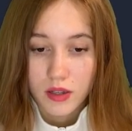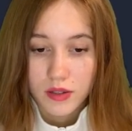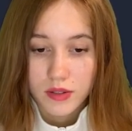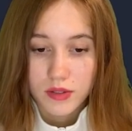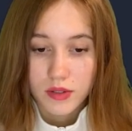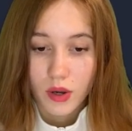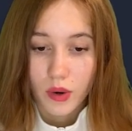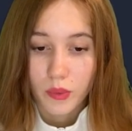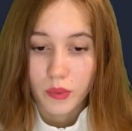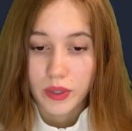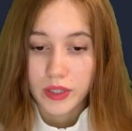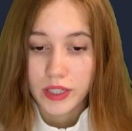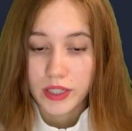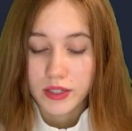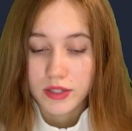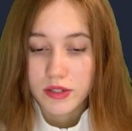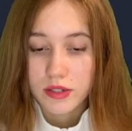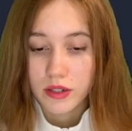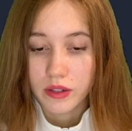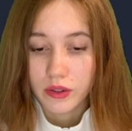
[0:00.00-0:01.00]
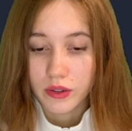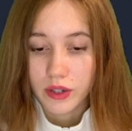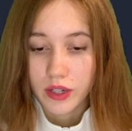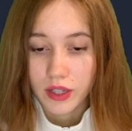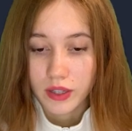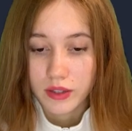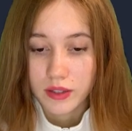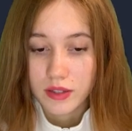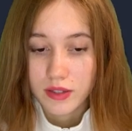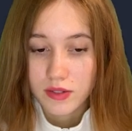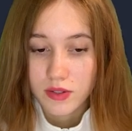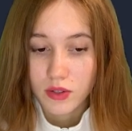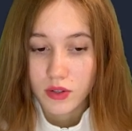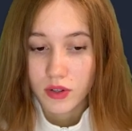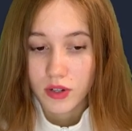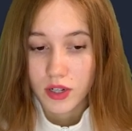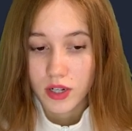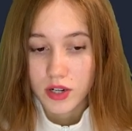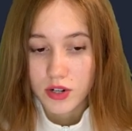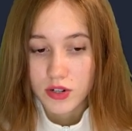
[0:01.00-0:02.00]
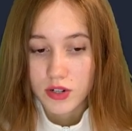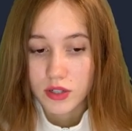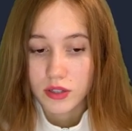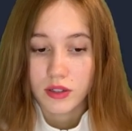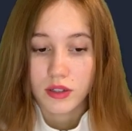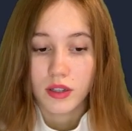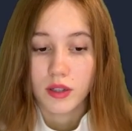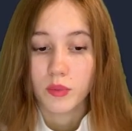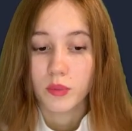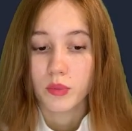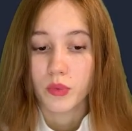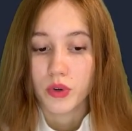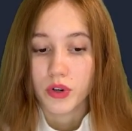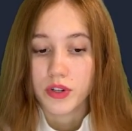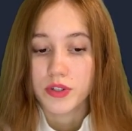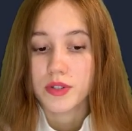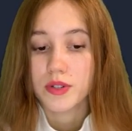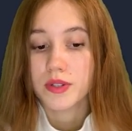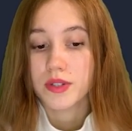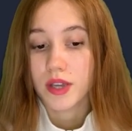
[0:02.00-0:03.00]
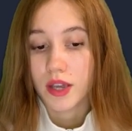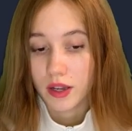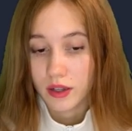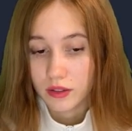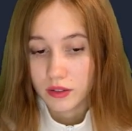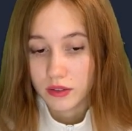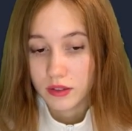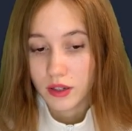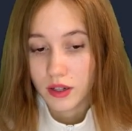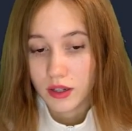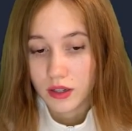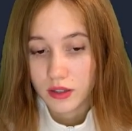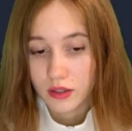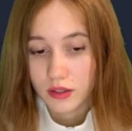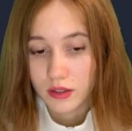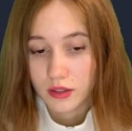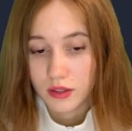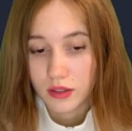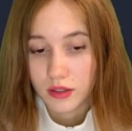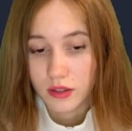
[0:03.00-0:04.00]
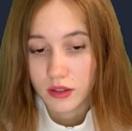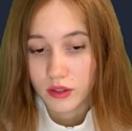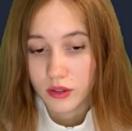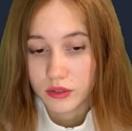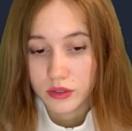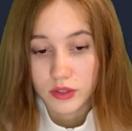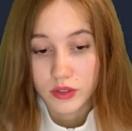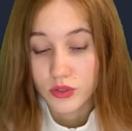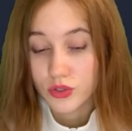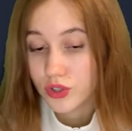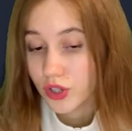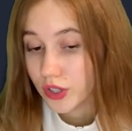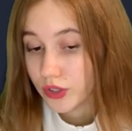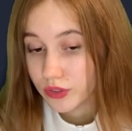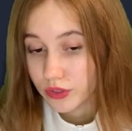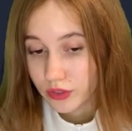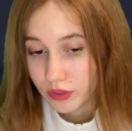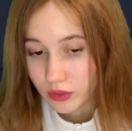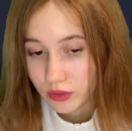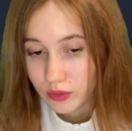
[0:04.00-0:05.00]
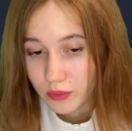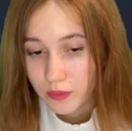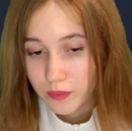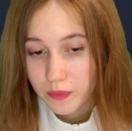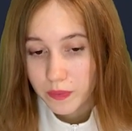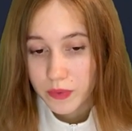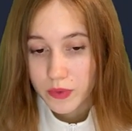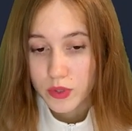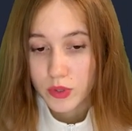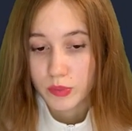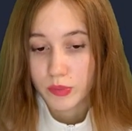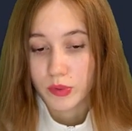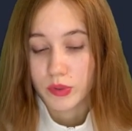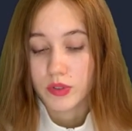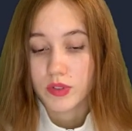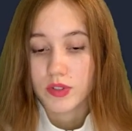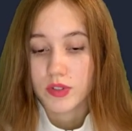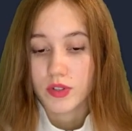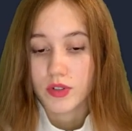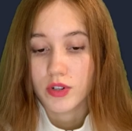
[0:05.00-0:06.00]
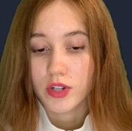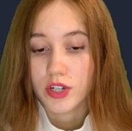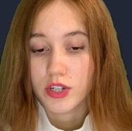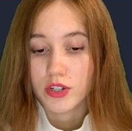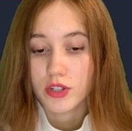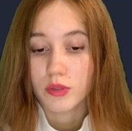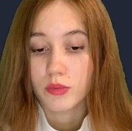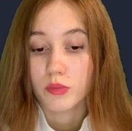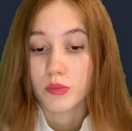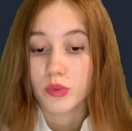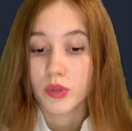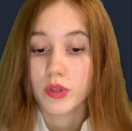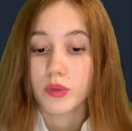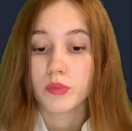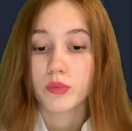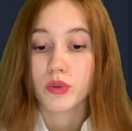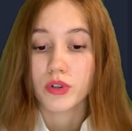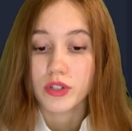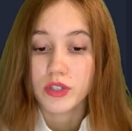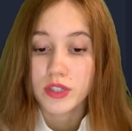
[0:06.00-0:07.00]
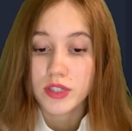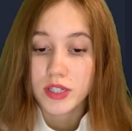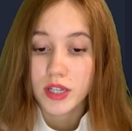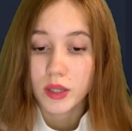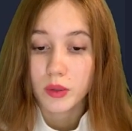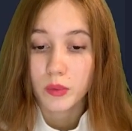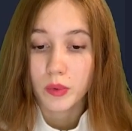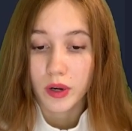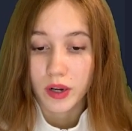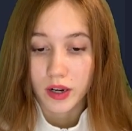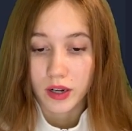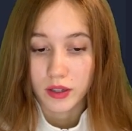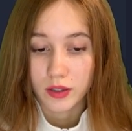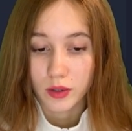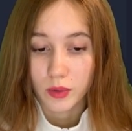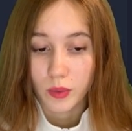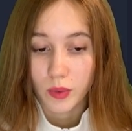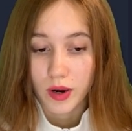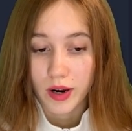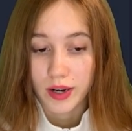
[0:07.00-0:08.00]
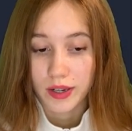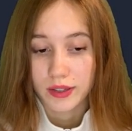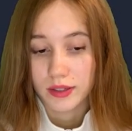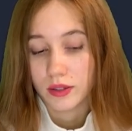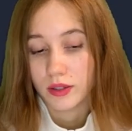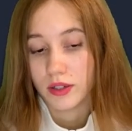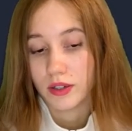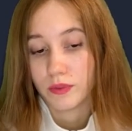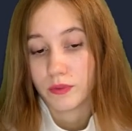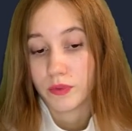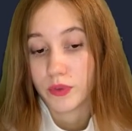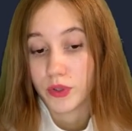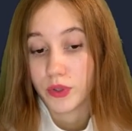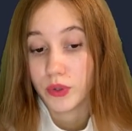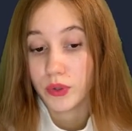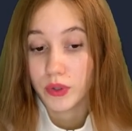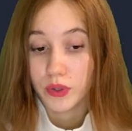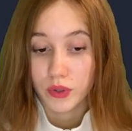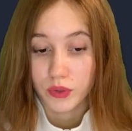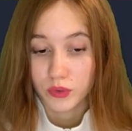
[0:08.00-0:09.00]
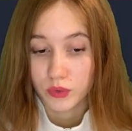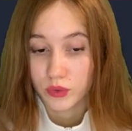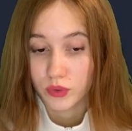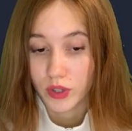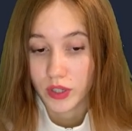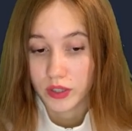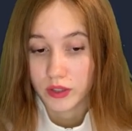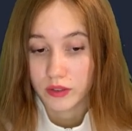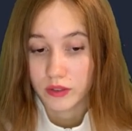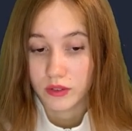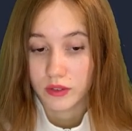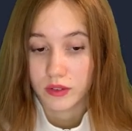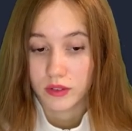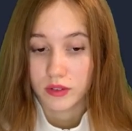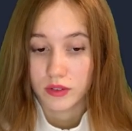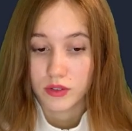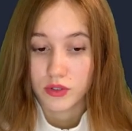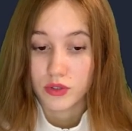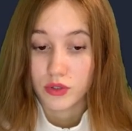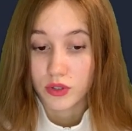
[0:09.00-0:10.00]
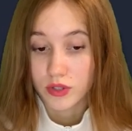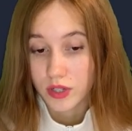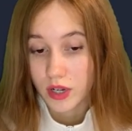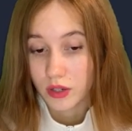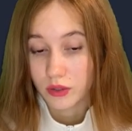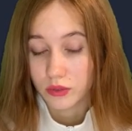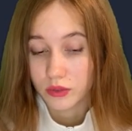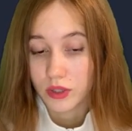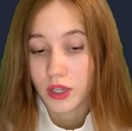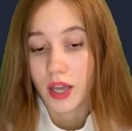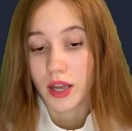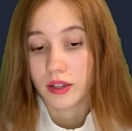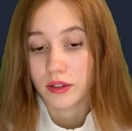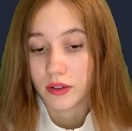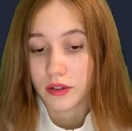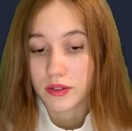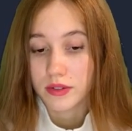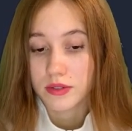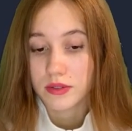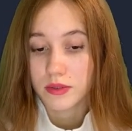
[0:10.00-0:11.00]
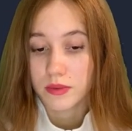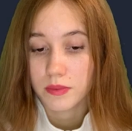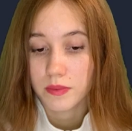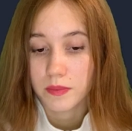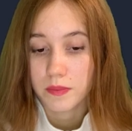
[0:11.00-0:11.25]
So we need to look at the situation in more detail and not in general. To put the situation in more detail, we had quite a few good red drawdown candles.